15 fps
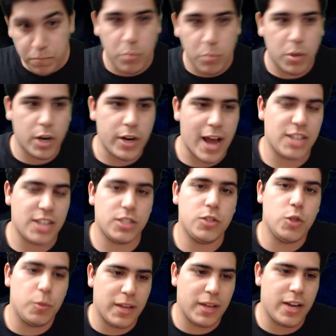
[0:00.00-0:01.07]
but as a
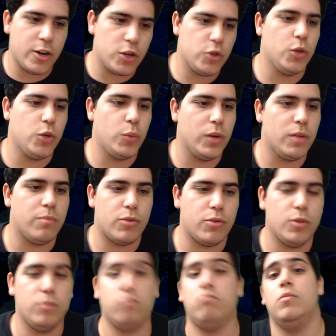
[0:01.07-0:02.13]
new player you will
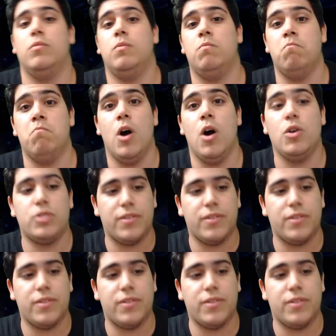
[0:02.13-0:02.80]
most